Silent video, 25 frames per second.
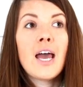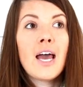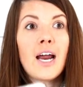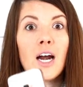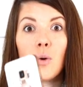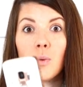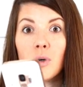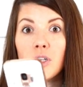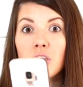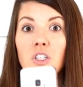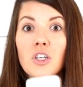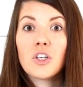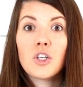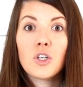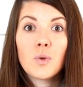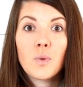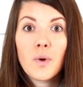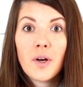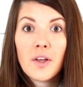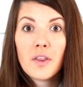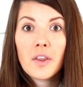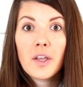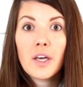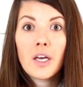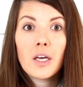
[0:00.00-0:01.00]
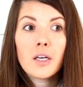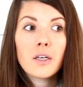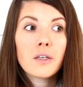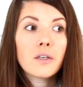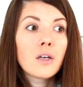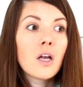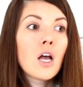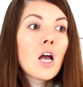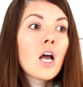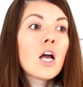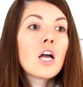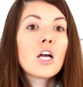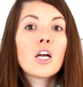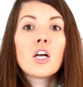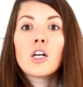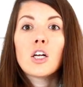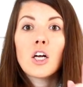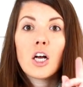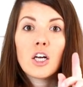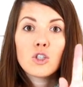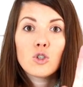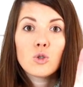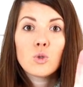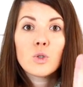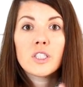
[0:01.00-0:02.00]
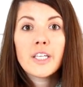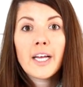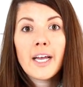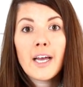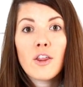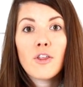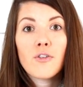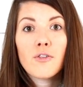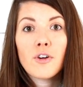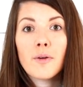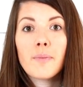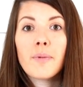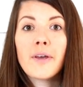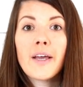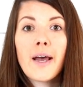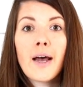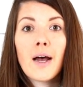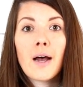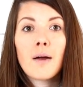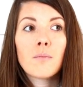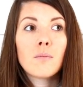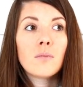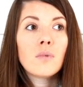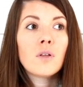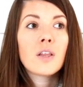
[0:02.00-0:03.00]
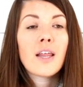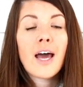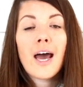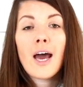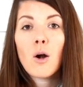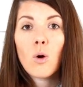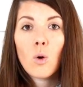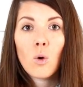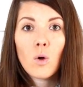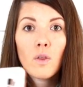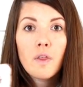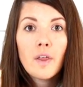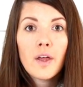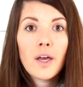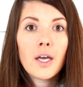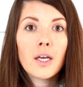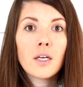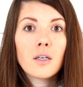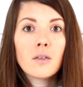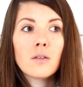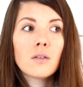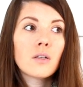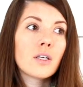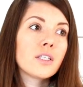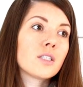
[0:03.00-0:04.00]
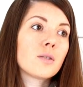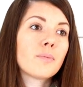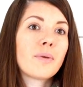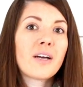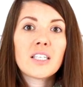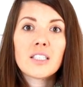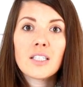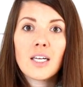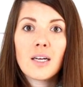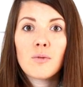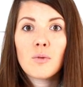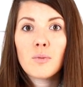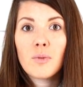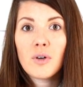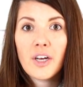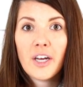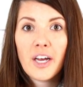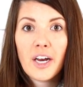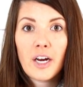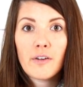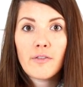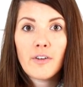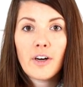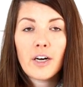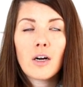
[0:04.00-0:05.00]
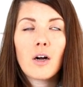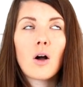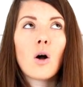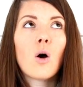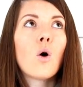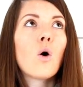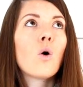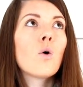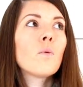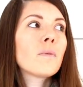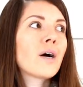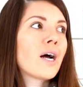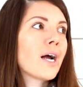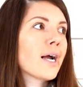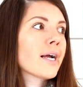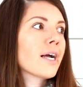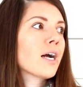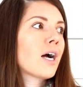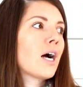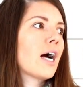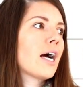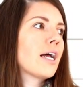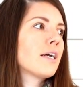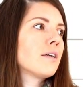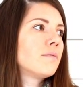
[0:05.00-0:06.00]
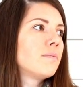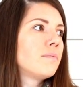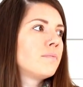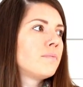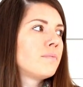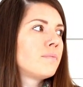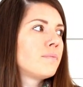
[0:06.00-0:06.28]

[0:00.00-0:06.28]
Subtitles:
And I will tell you one thing, Tuesday at 3 p.m., that whole thing is the best time to book airfare. Oh my God.